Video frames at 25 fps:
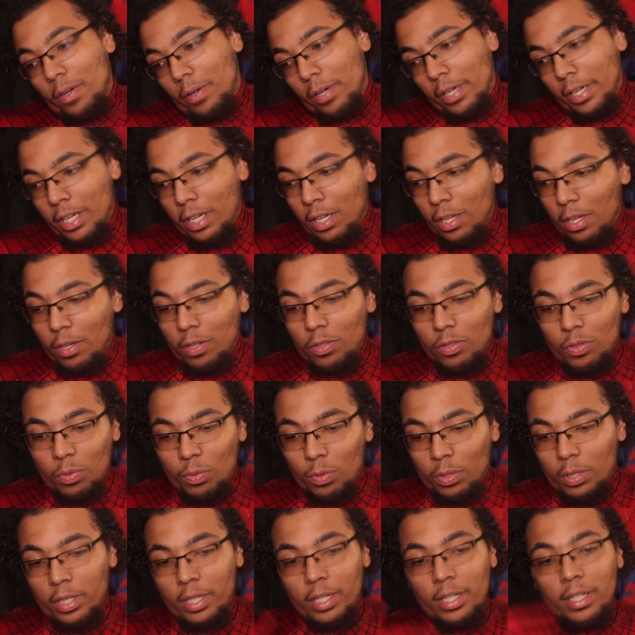or it can go
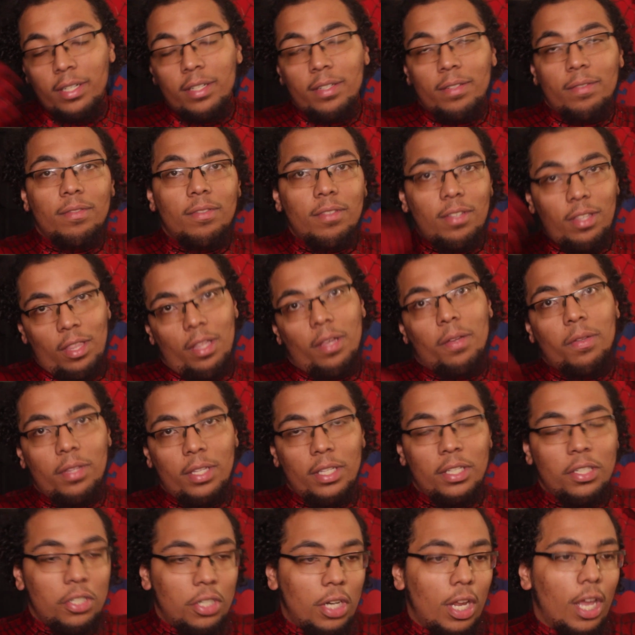toward, you know,
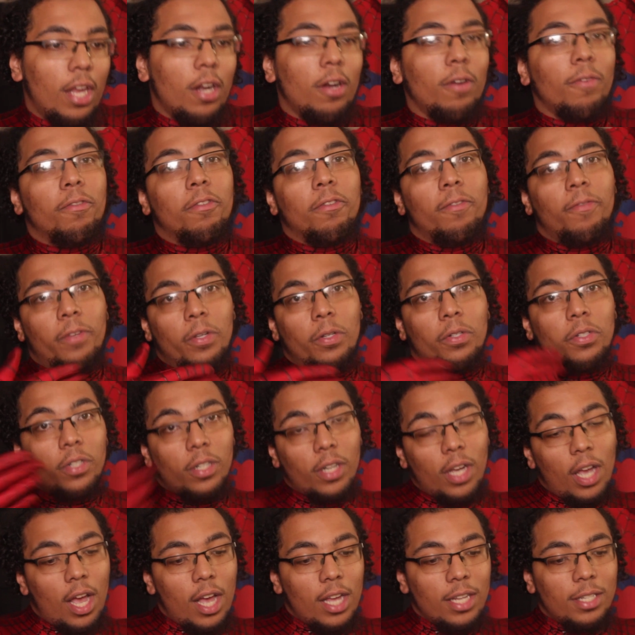this channel for
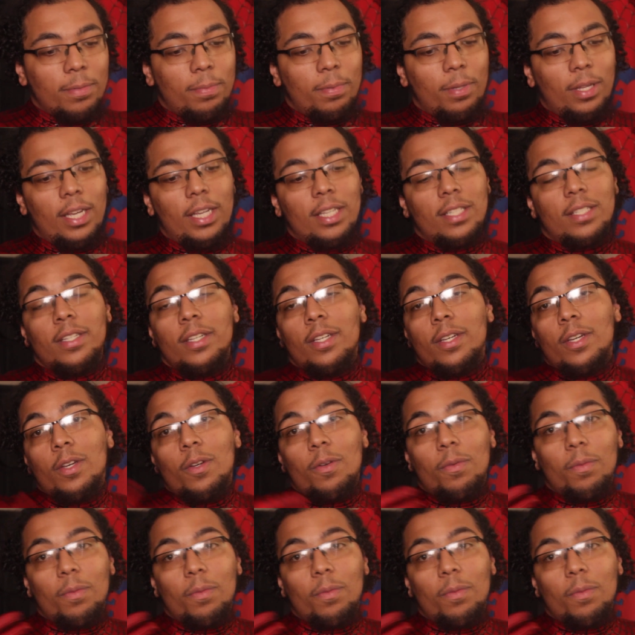future cosplays.